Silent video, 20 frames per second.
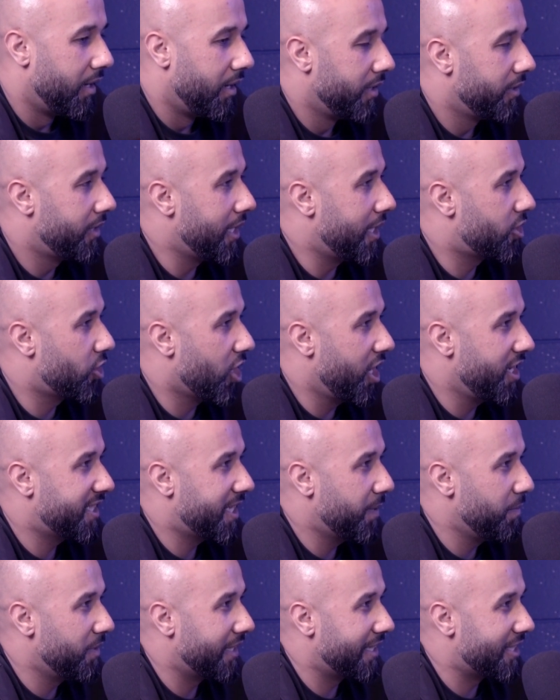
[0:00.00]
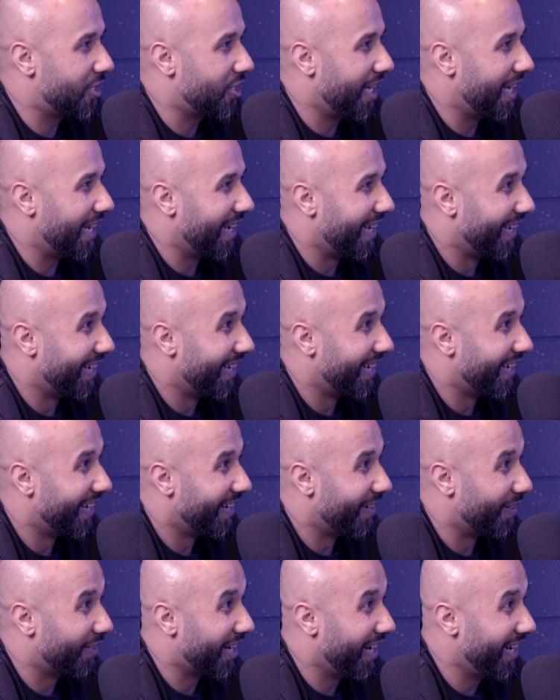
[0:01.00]
they tried to send me to jail,
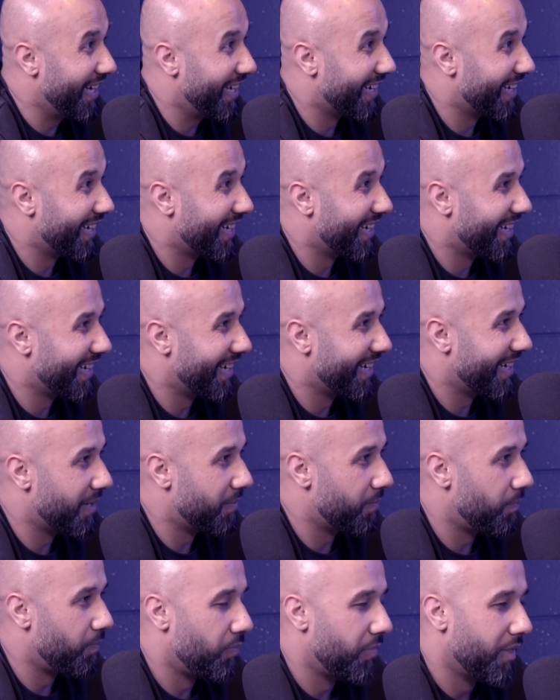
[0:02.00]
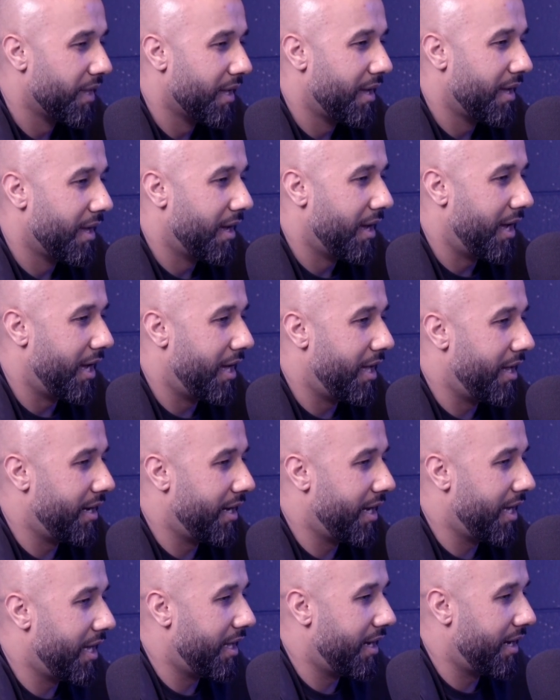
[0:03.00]
okay, and
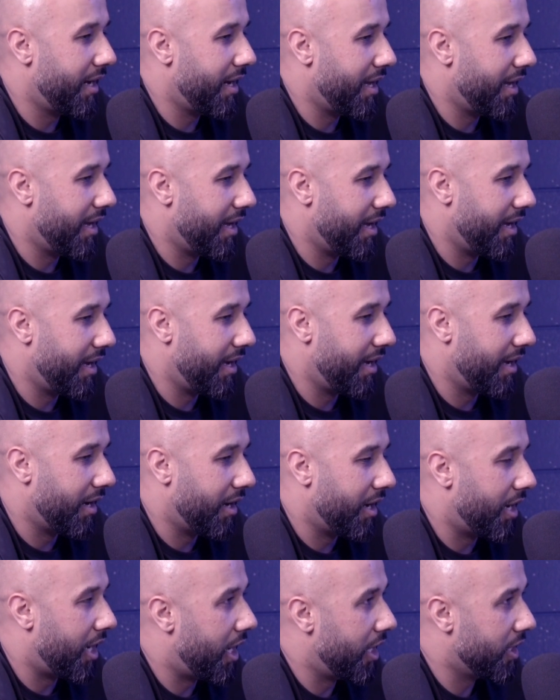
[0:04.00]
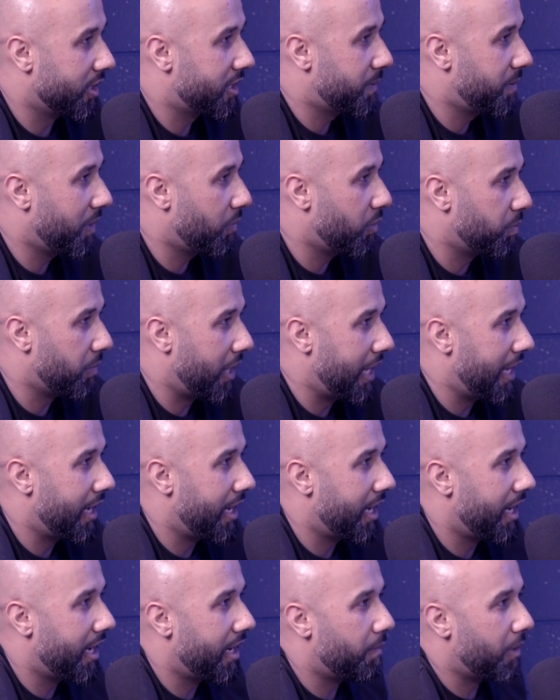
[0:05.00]
then I speak with
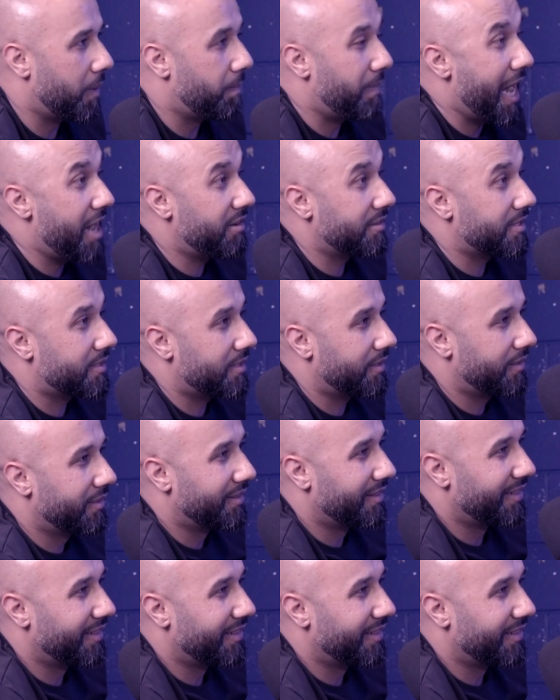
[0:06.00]
my barrister,